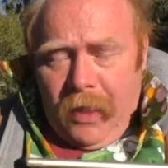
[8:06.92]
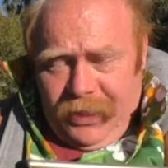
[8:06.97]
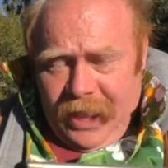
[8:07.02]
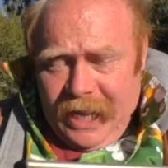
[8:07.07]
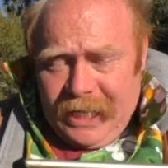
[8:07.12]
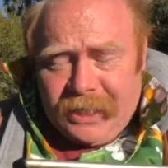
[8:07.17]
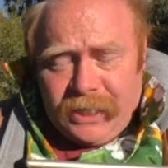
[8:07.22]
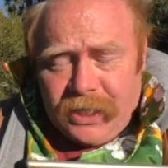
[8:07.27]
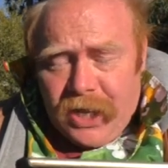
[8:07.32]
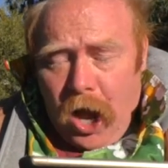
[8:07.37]

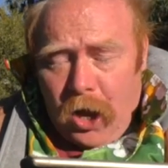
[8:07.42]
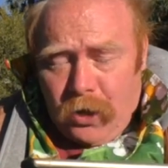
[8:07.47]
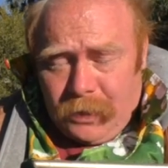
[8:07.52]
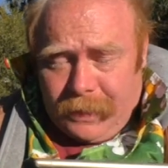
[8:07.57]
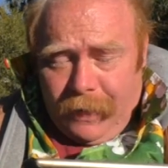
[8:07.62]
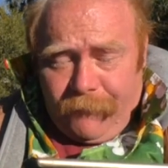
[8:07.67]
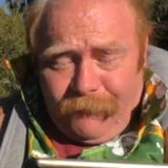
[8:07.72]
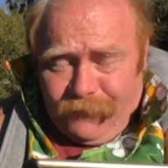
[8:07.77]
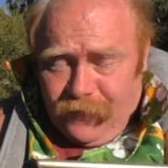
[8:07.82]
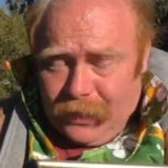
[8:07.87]
There's no
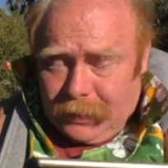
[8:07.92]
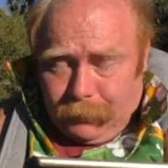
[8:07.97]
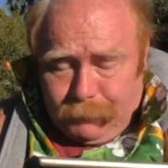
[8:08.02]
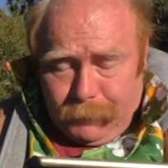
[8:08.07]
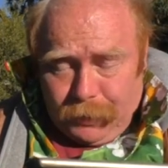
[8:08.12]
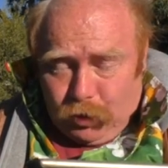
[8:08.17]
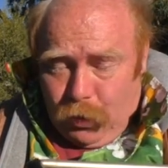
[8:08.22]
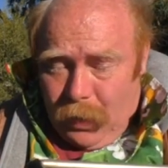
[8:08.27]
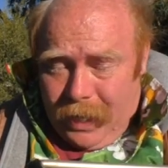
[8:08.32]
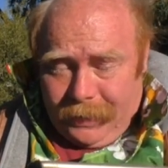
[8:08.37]
difference
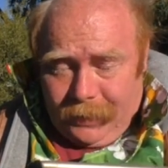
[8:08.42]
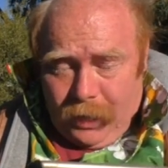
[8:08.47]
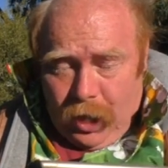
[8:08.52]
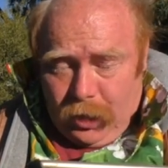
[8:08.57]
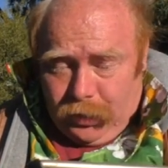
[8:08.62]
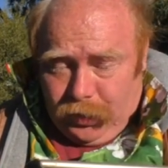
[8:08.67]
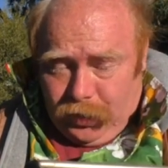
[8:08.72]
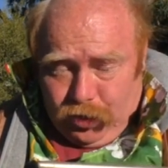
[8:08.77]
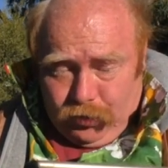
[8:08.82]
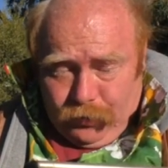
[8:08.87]
between
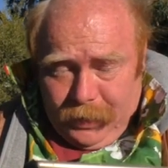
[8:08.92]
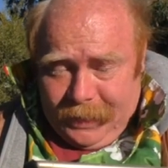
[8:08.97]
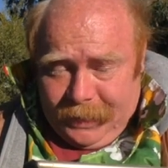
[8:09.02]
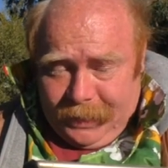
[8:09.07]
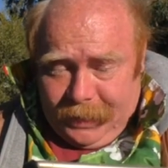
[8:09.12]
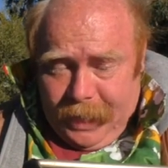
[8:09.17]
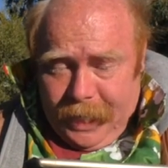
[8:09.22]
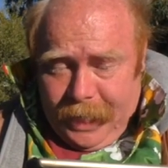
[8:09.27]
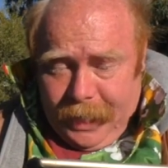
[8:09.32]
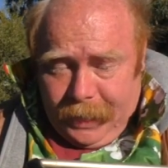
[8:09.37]
those three
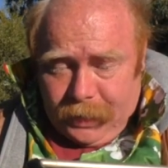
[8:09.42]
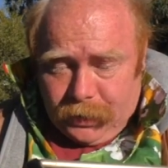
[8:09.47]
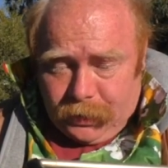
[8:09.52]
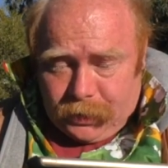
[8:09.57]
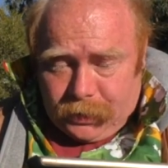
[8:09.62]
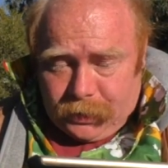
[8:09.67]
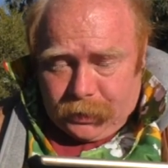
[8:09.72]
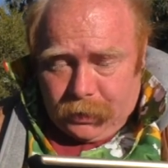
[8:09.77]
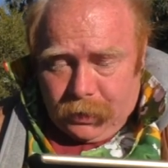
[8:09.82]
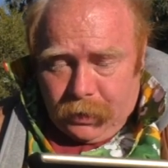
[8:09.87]

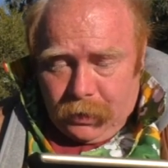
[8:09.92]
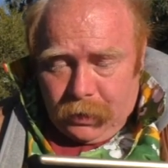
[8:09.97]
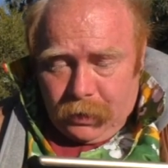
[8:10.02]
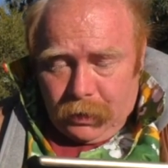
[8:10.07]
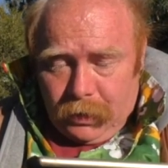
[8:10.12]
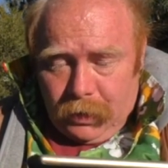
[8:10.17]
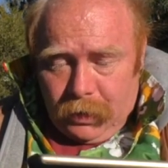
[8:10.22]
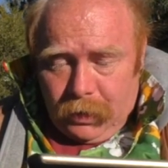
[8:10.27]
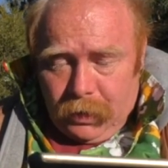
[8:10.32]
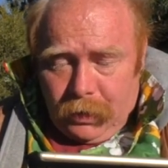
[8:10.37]
things.
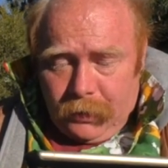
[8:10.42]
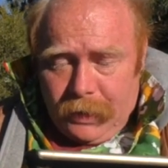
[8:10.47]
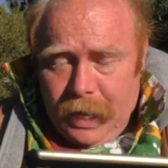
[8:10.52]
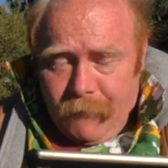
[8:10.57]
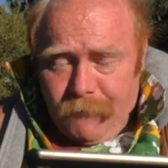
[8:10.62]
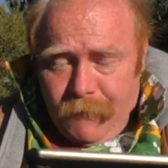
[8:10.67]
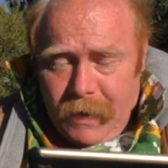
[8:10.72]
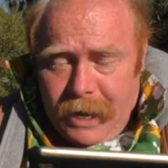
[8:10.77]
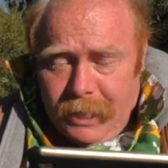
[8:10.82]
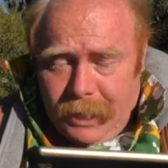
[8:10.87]

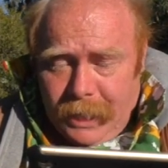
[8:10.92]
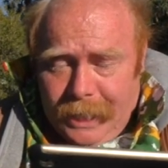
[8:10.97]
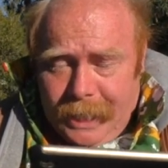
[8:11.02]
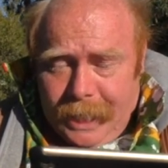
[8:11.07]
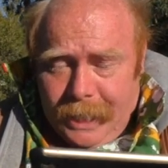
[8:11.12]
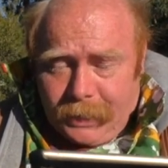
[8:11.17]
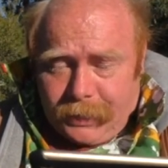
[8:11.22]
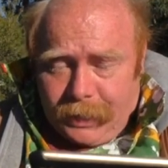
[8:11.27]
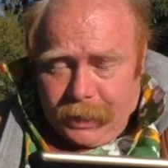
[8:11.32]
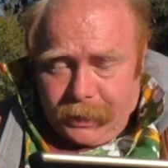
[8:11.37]
There
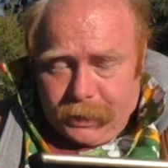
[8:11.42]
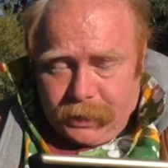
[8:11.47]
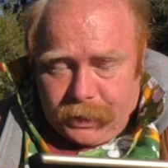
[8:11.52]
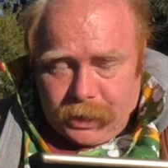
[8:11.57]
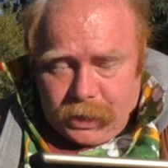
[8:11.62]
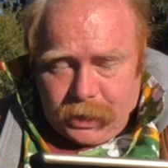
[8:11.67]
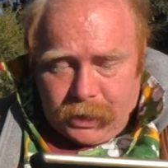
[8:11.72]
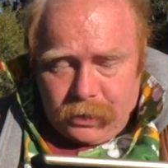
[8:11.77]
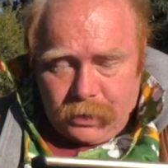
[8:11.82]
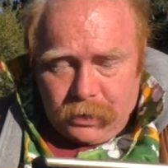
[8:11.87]
really
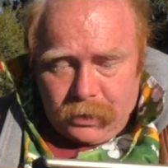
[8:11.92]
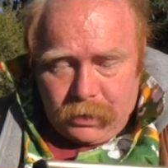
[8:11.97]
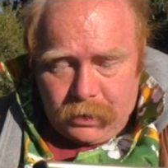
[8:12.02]
isn't.